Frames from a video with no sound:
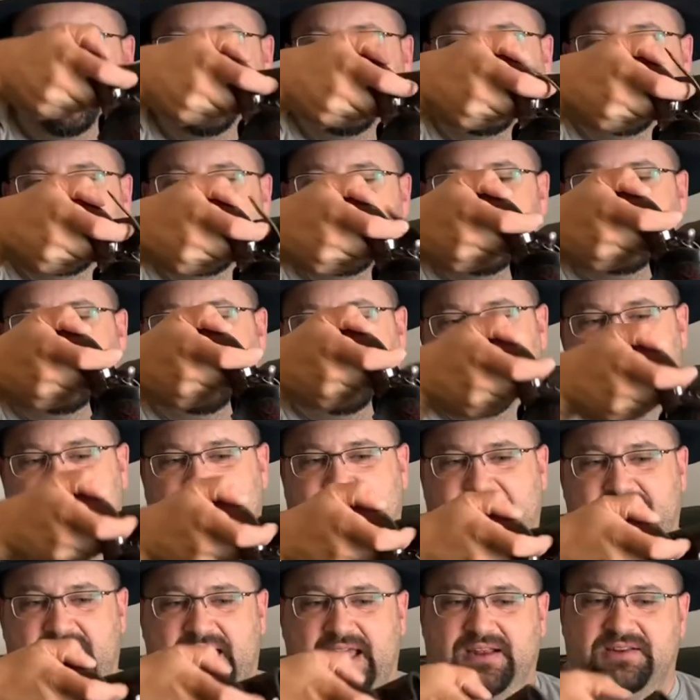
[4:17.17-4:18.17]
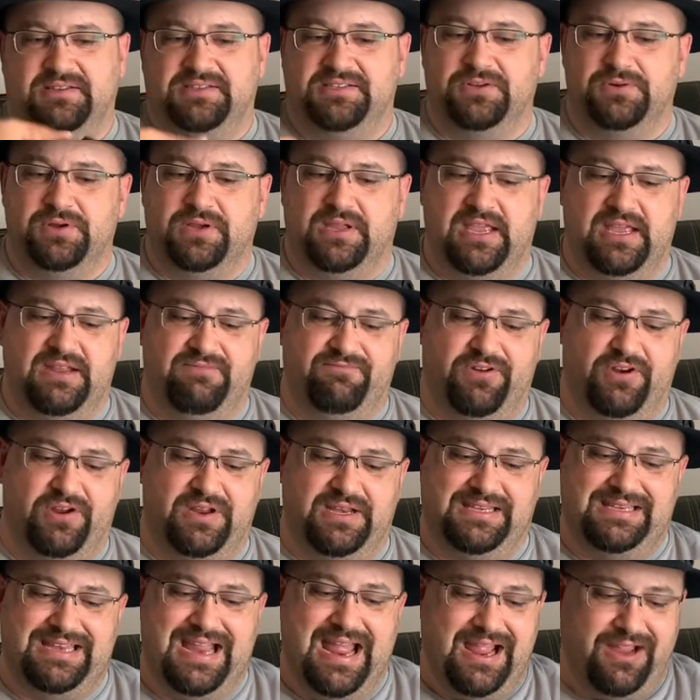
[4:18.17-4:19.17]
loop like that. So again, very
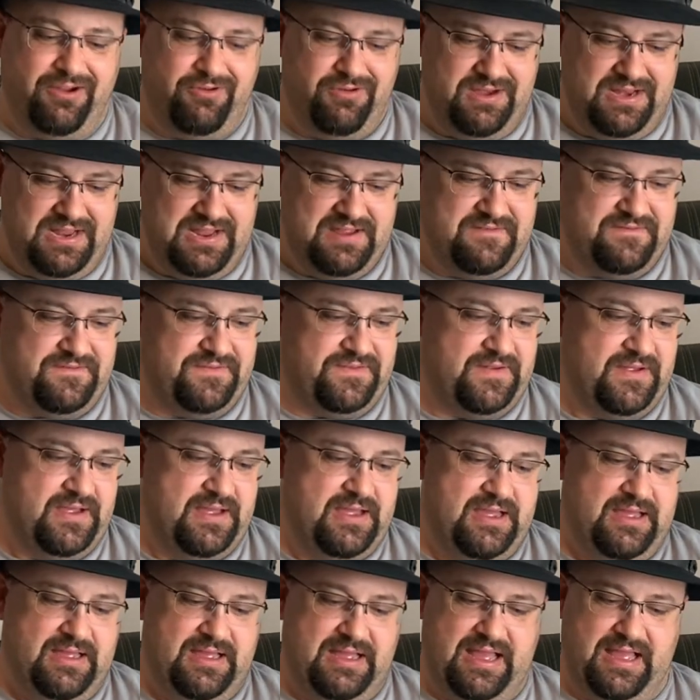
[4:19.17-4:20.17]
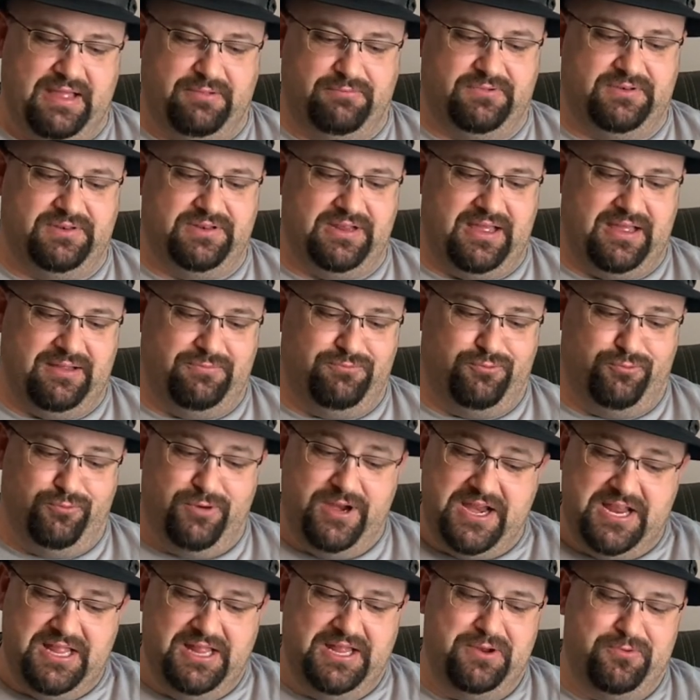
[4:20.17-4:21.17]
decorative. I, I
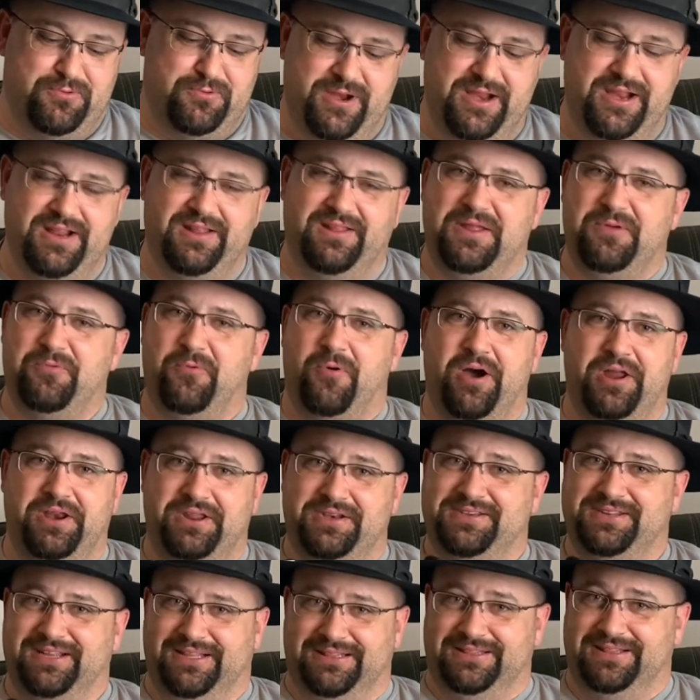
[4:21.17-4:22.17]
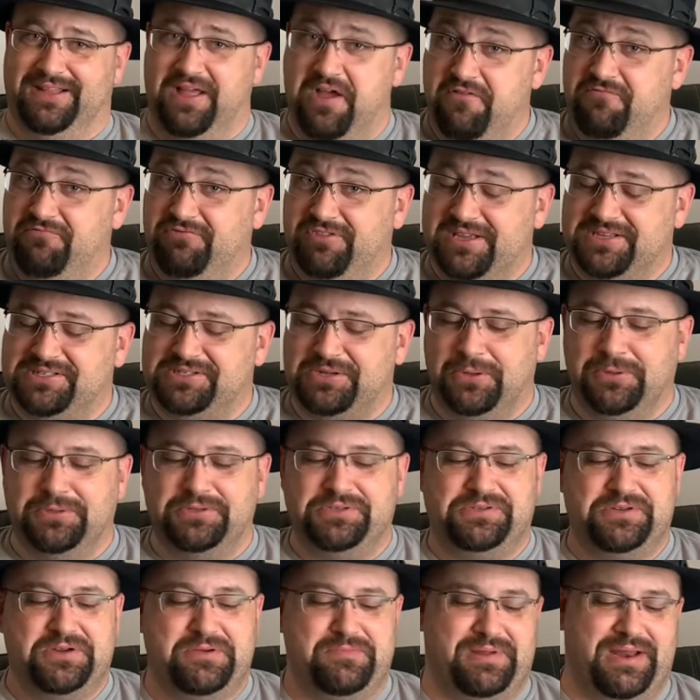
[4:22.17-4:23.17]
really, really wanted to love this
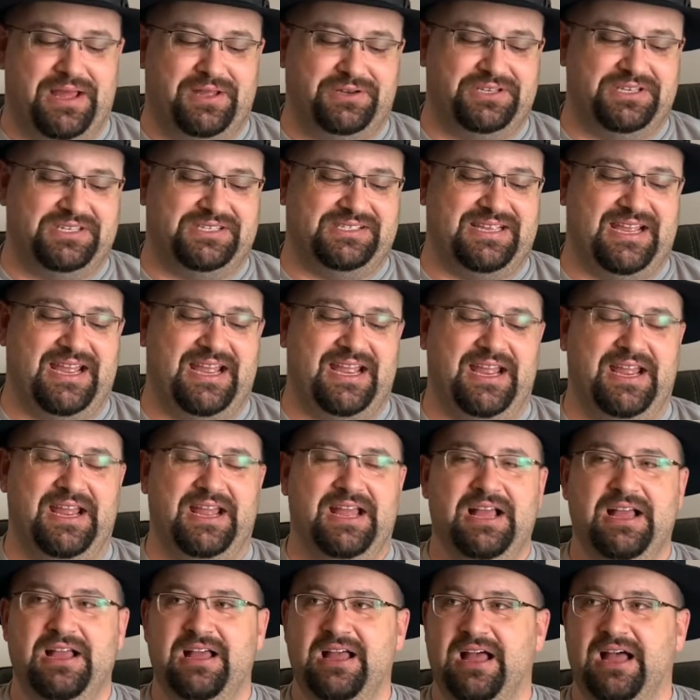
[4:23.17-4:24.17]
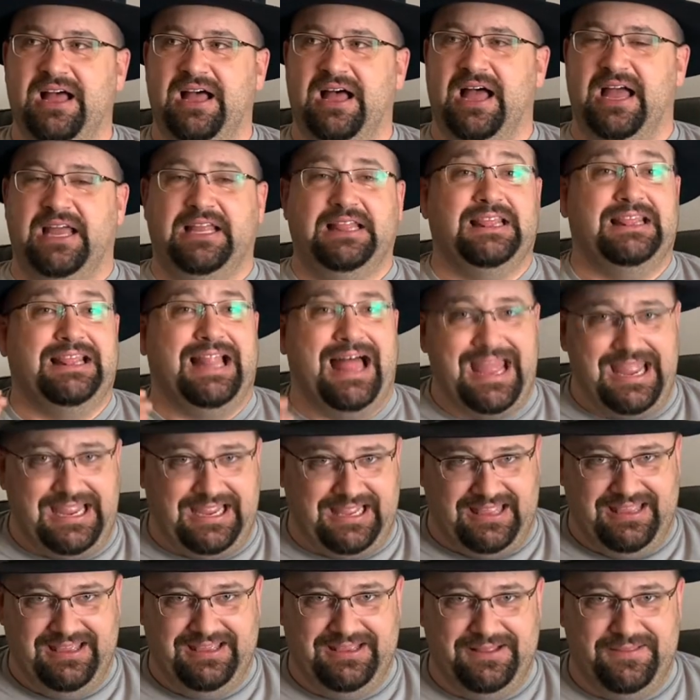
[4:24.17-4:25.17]
holster, but I'll just say I
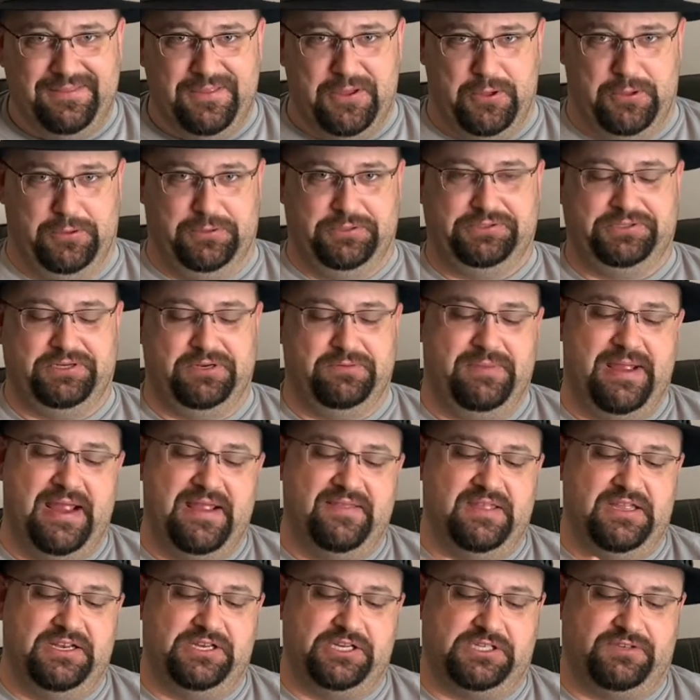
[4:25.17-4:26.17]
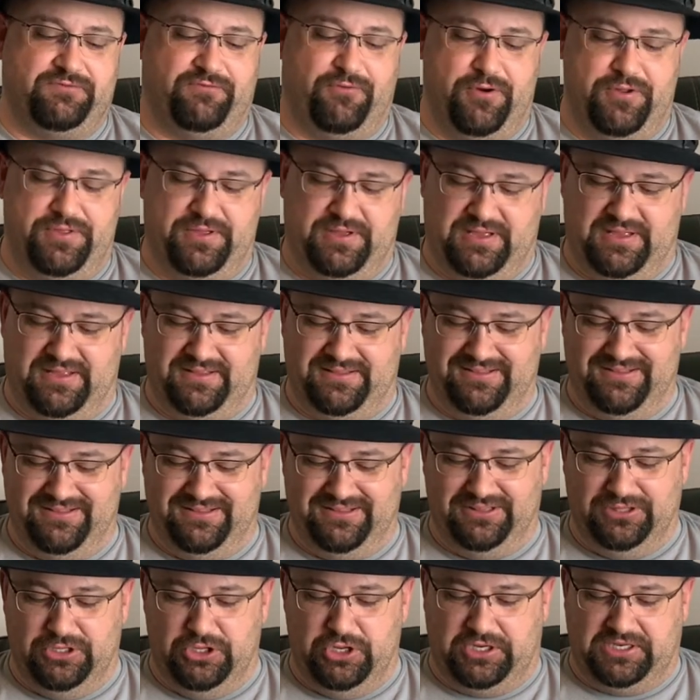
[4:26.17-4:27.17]
like the holster, mainly just for the
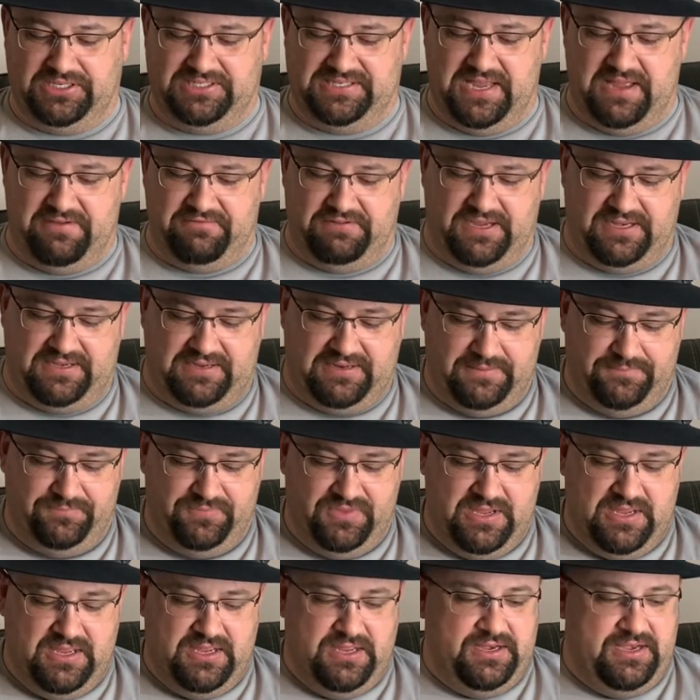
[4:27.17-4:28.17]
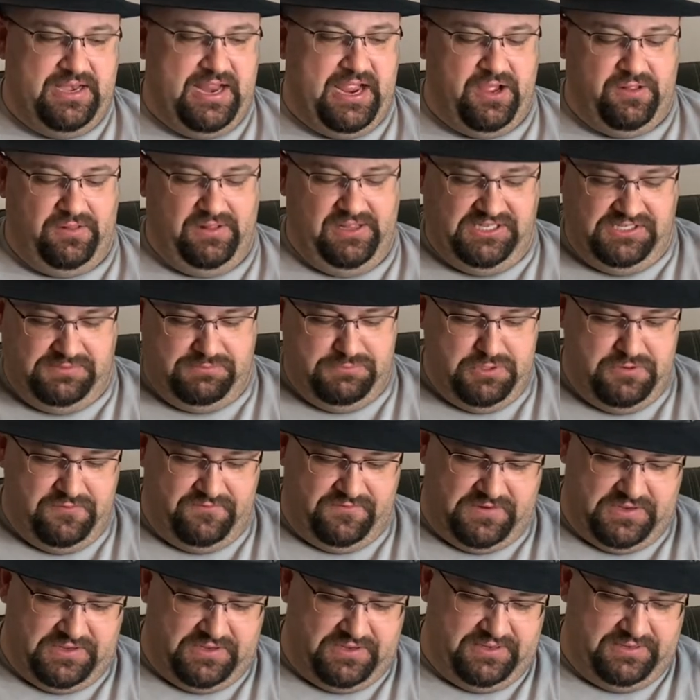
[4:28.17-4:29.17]
looks of it. Now let's
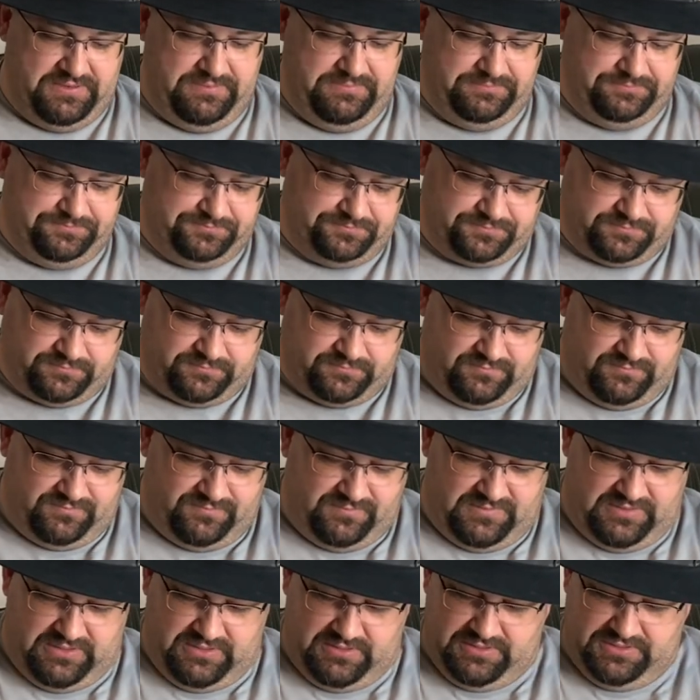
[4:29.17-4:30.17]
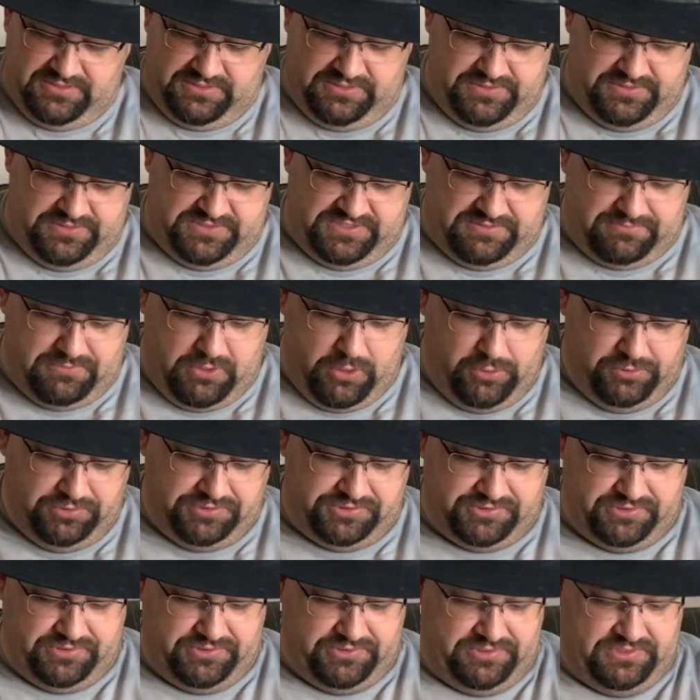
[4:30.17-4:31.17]
move on to some
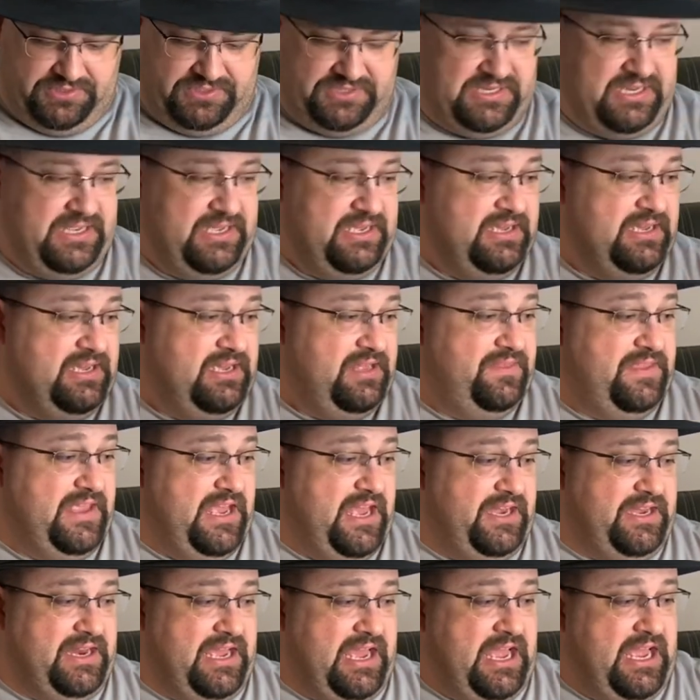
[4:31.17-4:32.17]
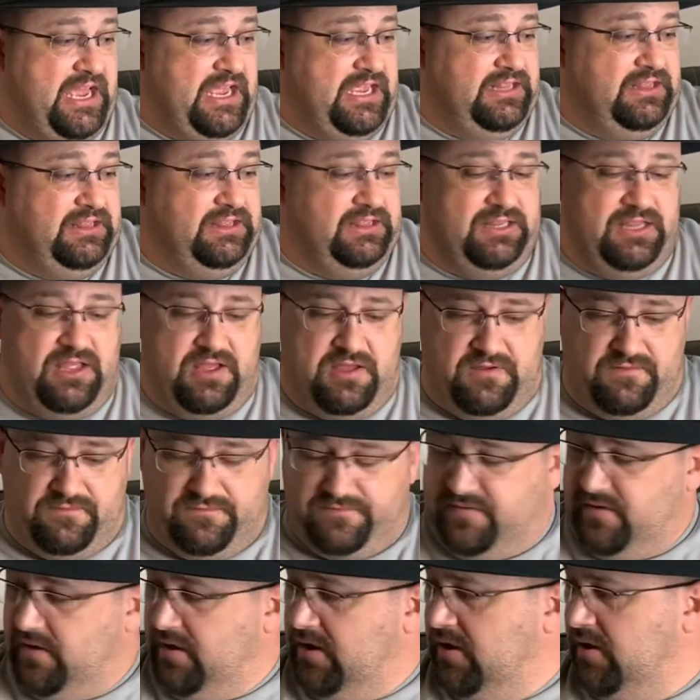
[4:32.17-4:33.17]
holsters that I
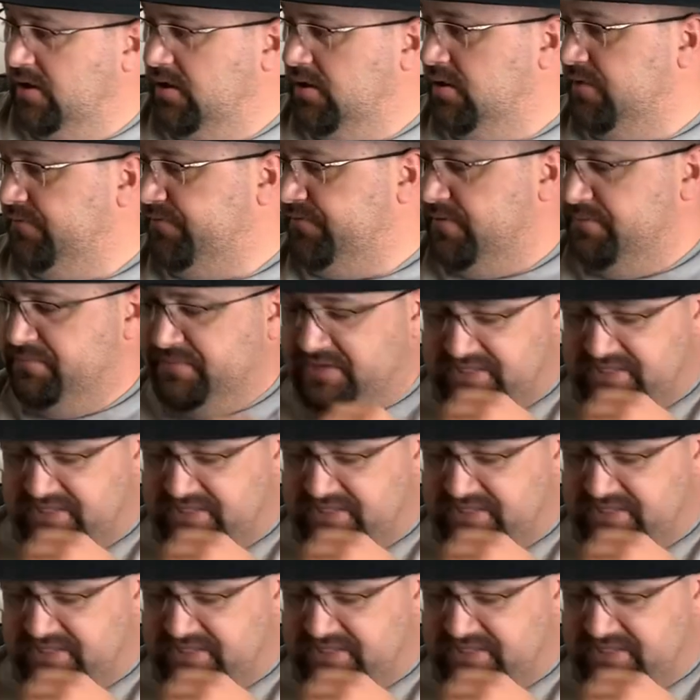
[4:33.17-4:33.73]
love, all from